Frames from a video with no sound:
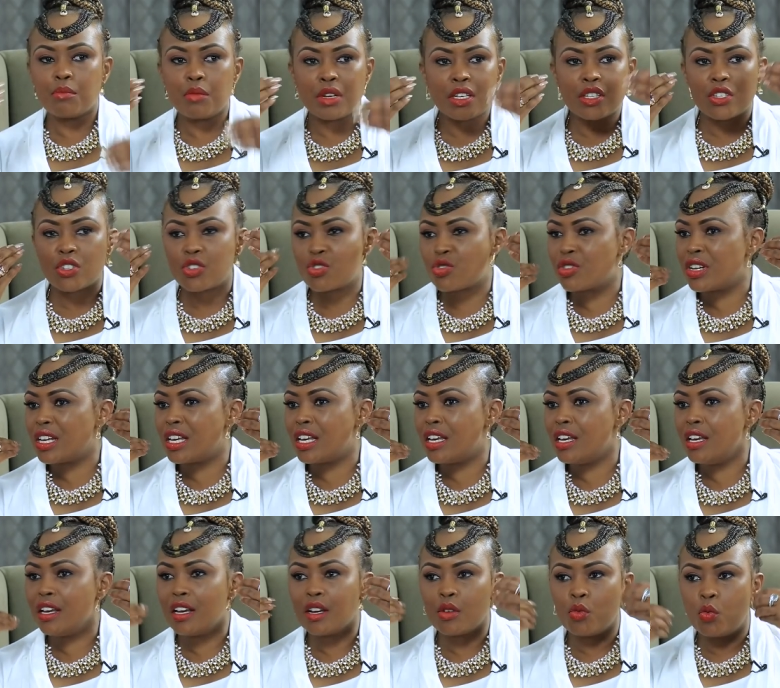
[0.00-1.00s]
It can't be
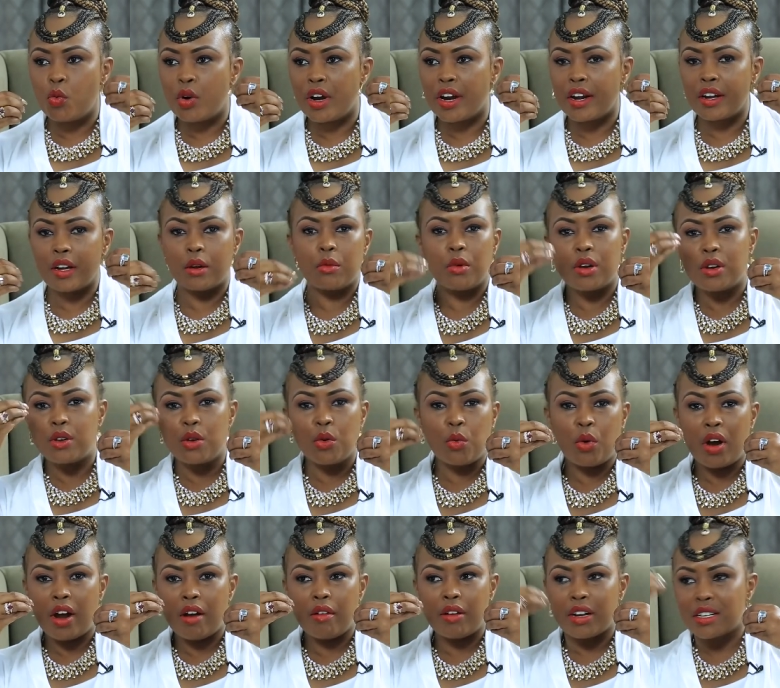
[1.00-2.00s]
streaky and weird, and when you
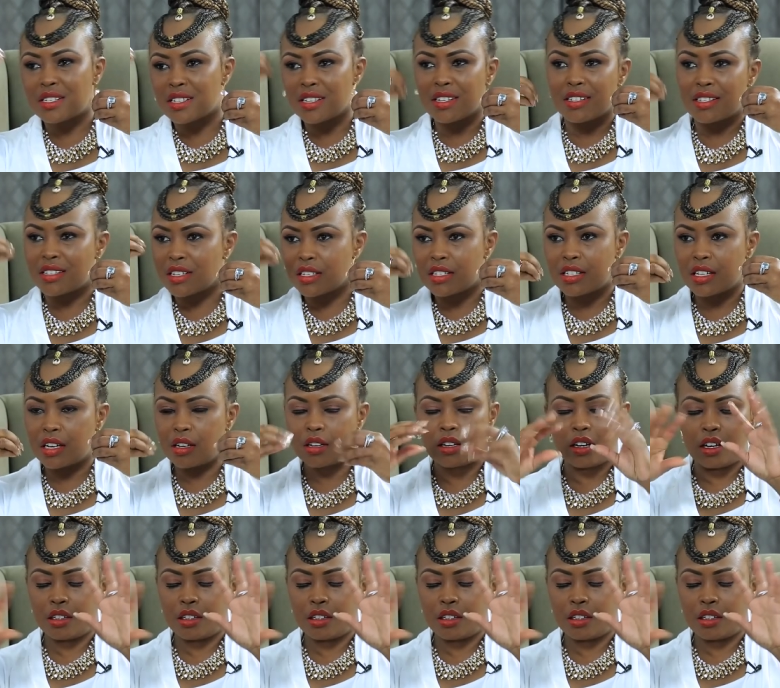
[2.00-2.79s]
wear it, it